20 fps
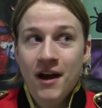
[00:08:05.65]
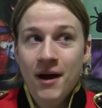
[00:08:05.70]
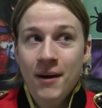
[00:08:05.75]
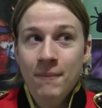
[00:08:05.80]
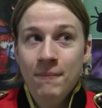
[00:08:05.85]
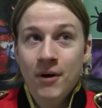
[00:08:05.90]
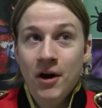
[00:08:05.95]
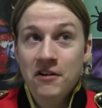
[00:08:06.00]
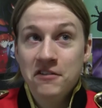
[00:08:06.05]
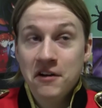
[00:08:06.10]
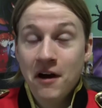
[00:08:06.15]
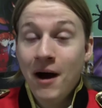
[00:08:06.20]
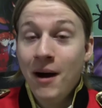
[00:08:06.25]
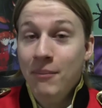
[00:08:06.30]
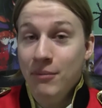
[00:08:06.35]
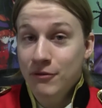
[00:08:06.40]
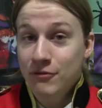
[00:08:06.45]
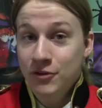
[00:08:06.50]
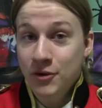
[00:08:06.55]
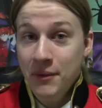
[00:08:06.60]
on
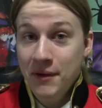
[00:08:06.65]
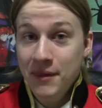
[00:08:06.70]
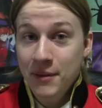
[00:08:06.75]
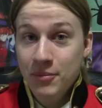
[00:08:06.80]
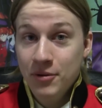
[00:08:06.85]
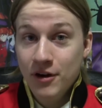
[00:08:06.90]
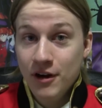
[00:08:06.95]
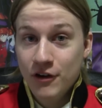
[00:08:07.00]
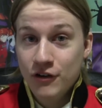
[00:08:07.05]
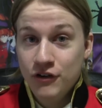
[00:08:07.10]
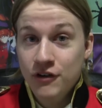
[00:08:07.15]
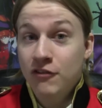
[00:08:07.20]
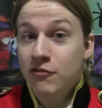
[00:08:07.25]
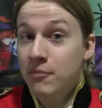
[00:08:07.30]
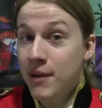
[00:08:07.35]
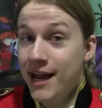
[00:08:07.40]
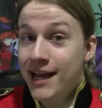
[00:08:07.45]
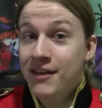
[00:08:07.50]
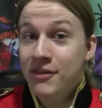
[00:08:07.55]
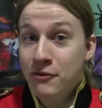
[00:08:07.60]
top of doing the production of
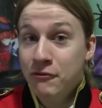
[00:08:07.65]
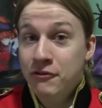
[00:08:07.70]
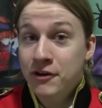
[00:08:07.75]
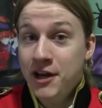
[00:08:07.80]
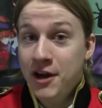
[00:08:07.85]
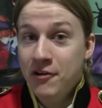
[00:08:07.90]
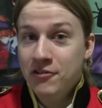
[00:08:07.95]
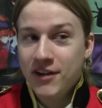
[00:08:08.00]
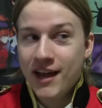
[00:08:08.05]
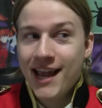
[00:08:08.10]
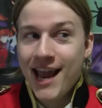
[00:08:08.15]
making the videos,